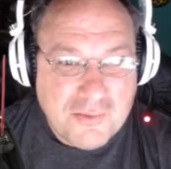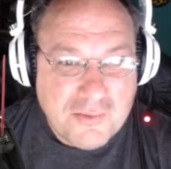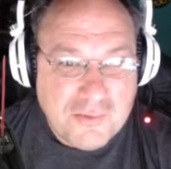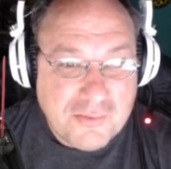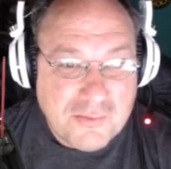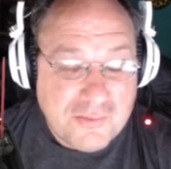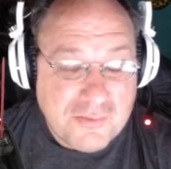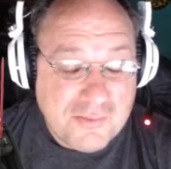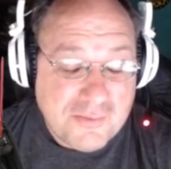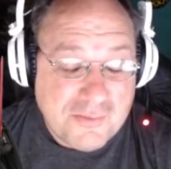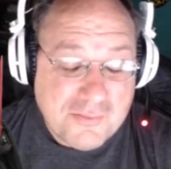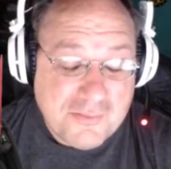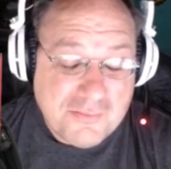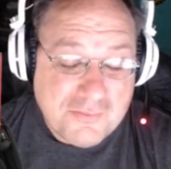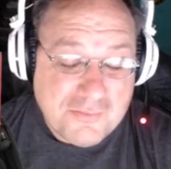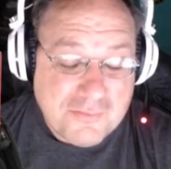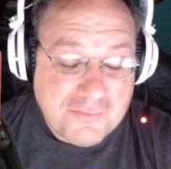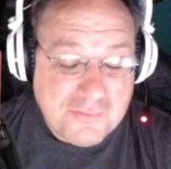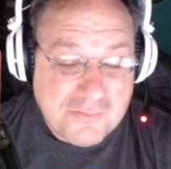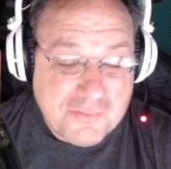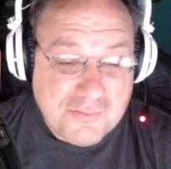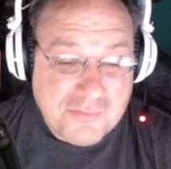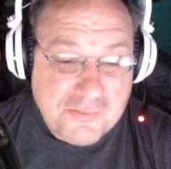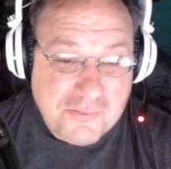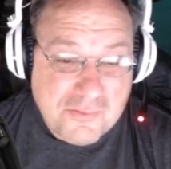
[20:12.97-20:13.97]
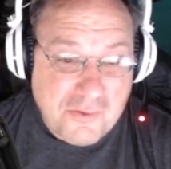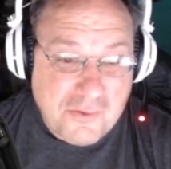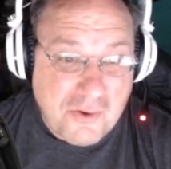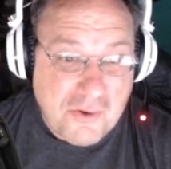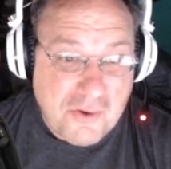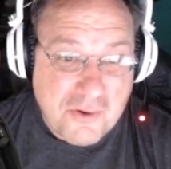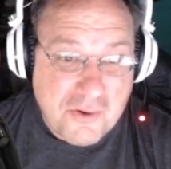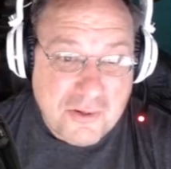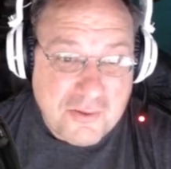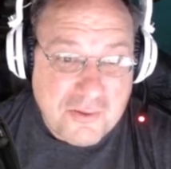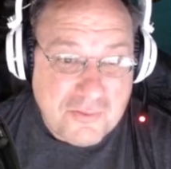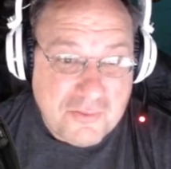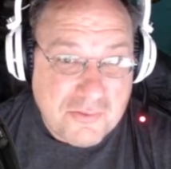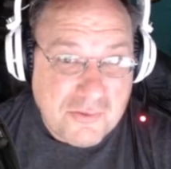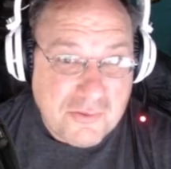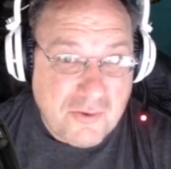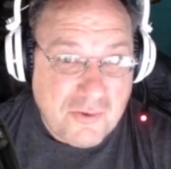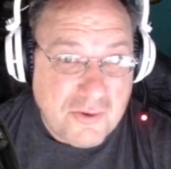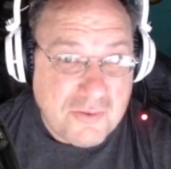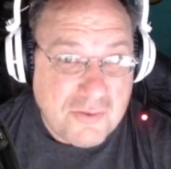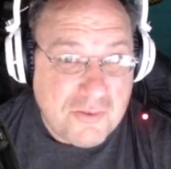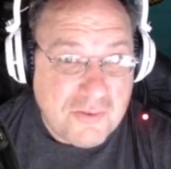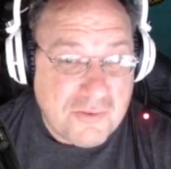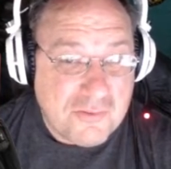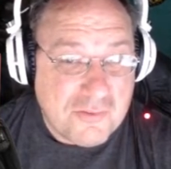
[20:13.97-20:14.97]
Uh, sorry, sorry,
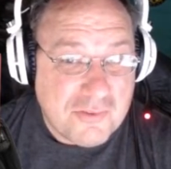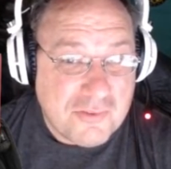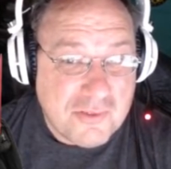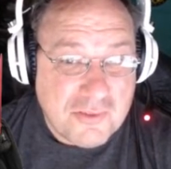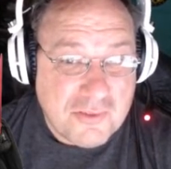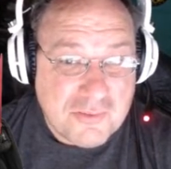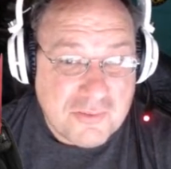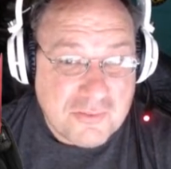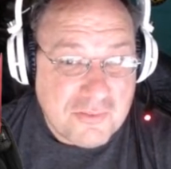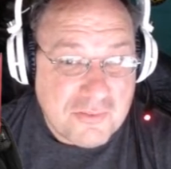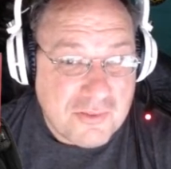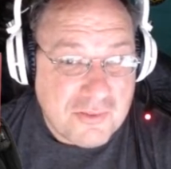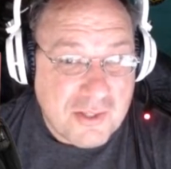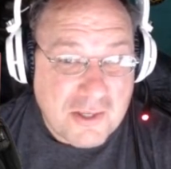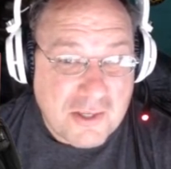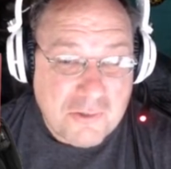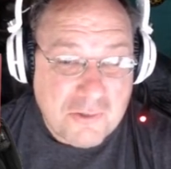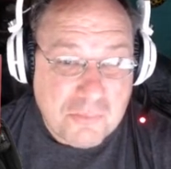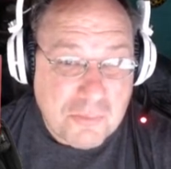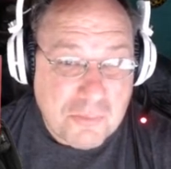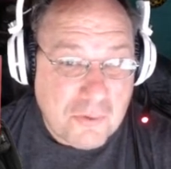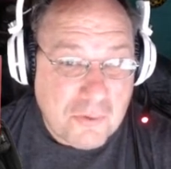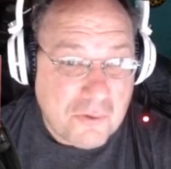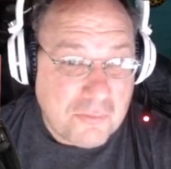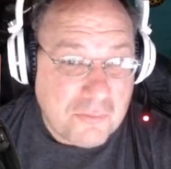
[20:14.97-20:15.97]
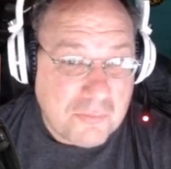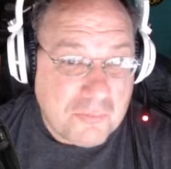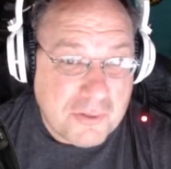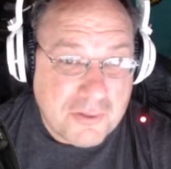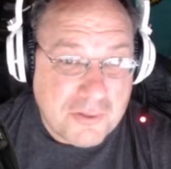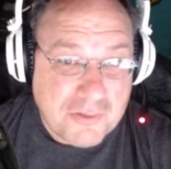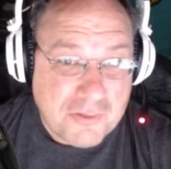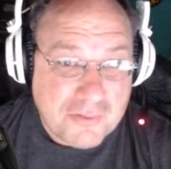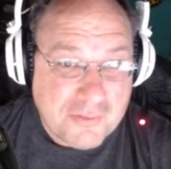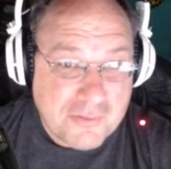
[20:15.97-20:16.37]
Disney. You guys burned me.